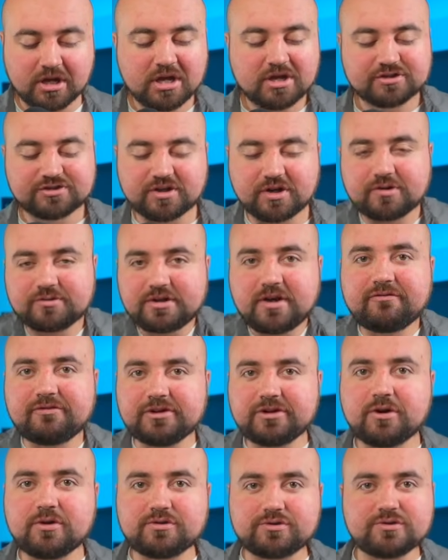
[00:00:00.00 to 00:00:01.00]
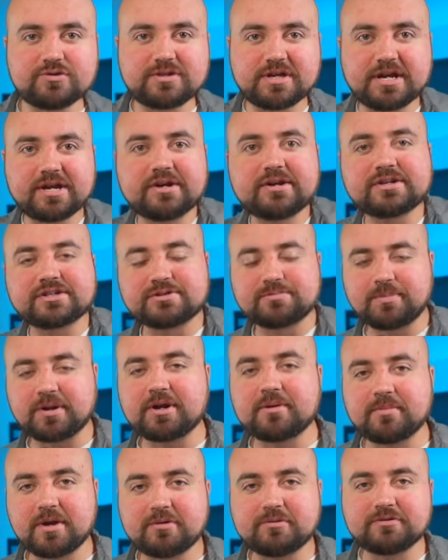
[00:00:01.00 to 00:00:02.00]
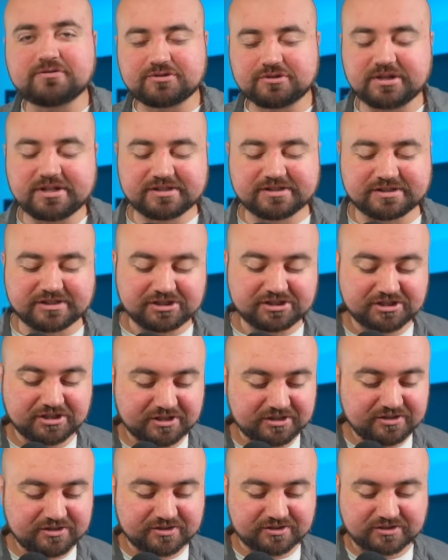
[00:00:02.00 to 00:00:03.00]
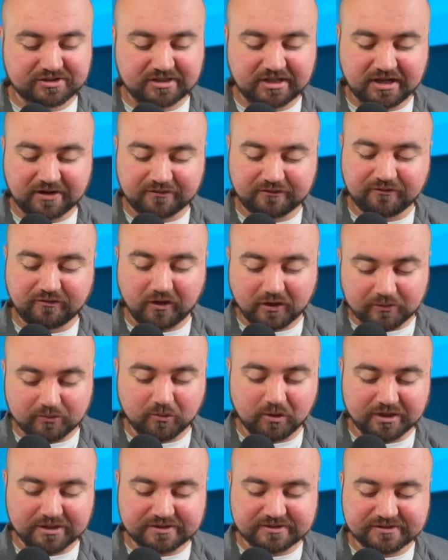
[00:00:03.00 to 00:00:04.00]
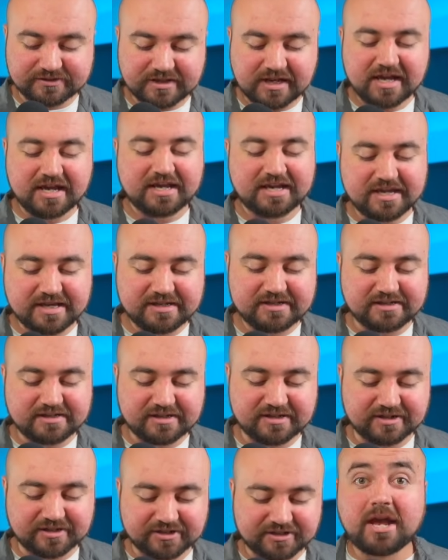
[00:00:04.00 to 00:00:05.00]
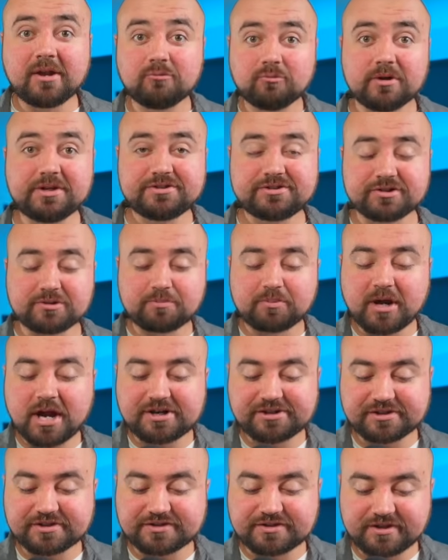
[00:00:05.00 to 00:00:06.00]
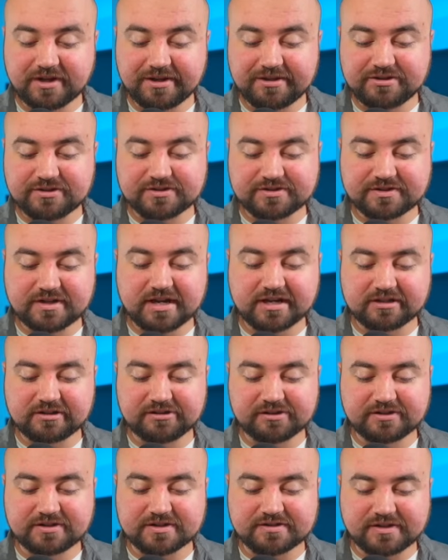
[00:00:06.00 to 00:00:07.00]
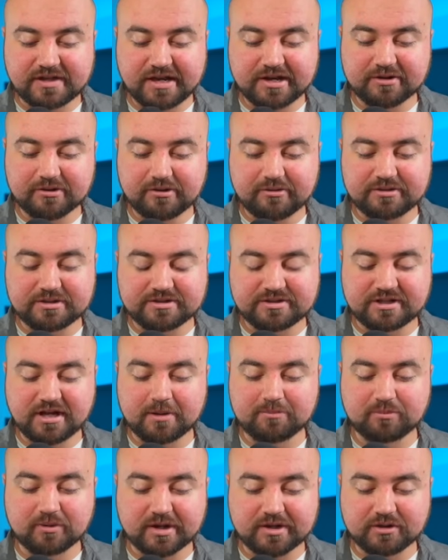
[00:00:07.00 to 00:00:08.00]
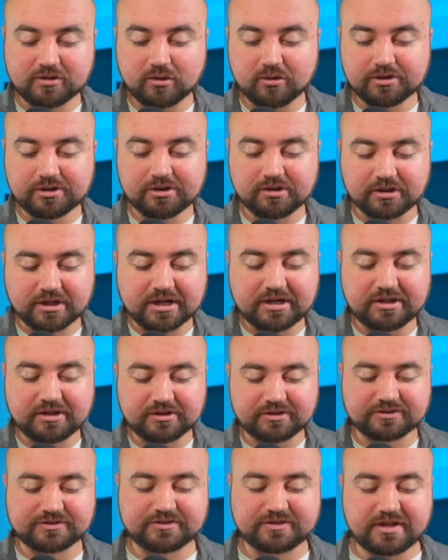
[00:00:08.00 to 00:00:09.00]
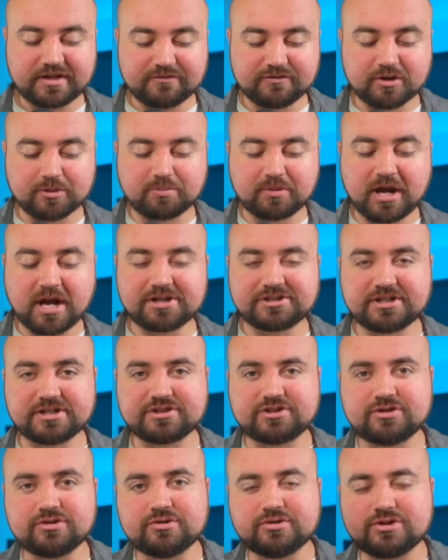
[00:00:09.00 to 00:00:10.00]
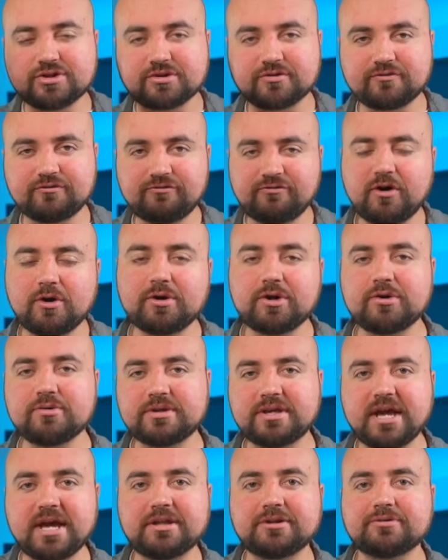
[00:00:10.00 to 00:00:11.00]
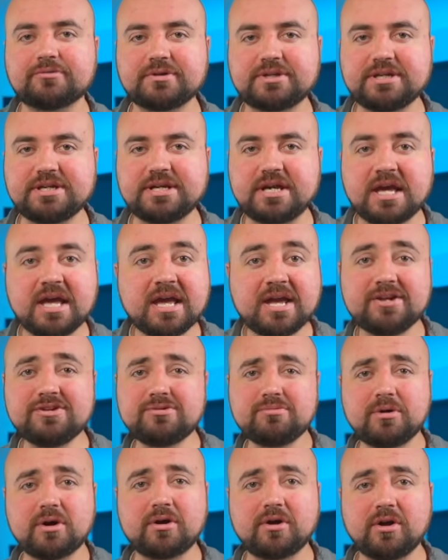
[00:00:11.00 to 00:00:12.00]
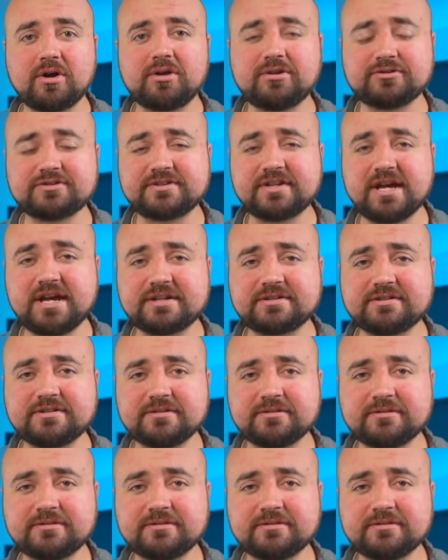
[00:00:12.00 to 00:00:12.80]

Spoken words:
So definitely go through there, experiment with transitions. There's a lot of fun ones in here. And once your project's done, you just gotta click this arrow in the top right corner, and it'll save your project to your photo gallery, and you are all set.